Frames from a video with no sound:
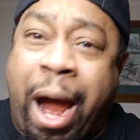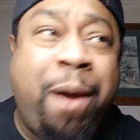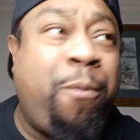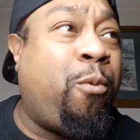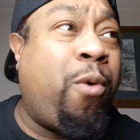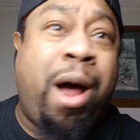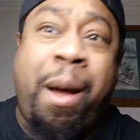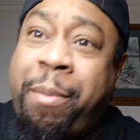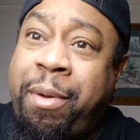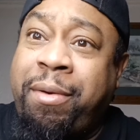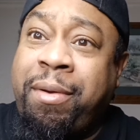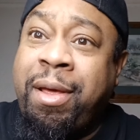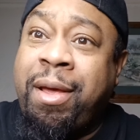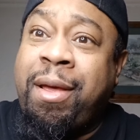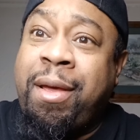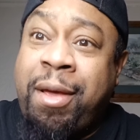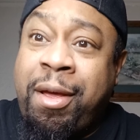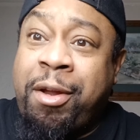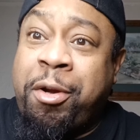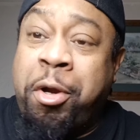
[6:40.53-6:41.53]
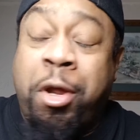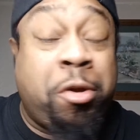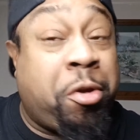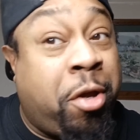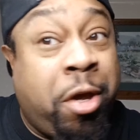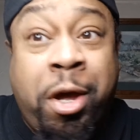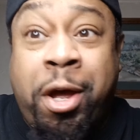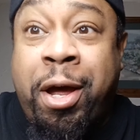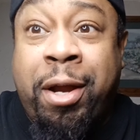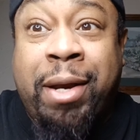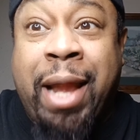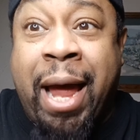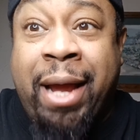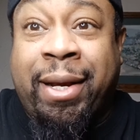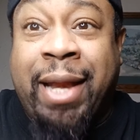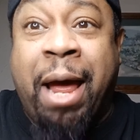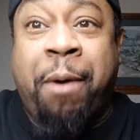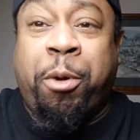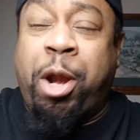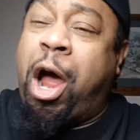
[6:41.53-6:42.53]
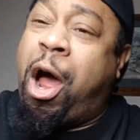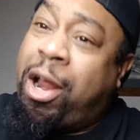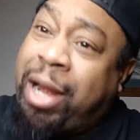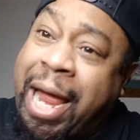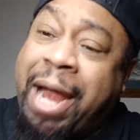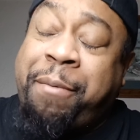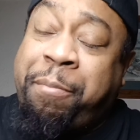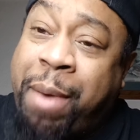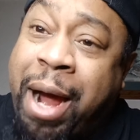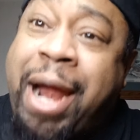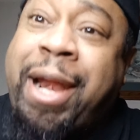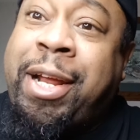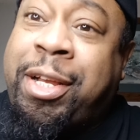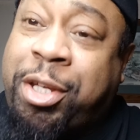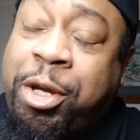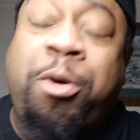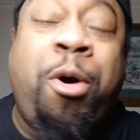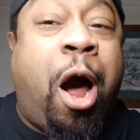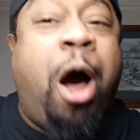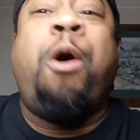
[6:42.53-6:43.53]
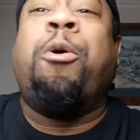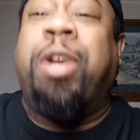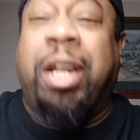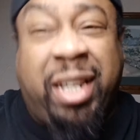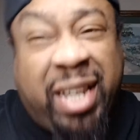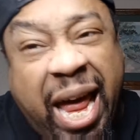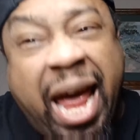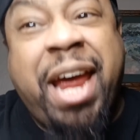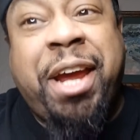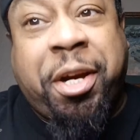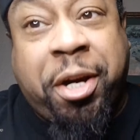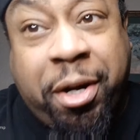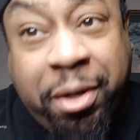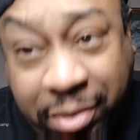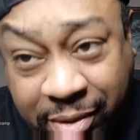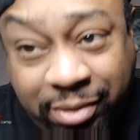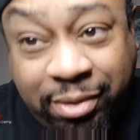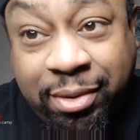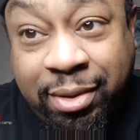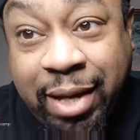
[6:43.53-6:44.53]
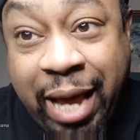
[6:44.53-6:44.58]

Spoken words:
White woman, look good like that with all that money too, on the Lakers,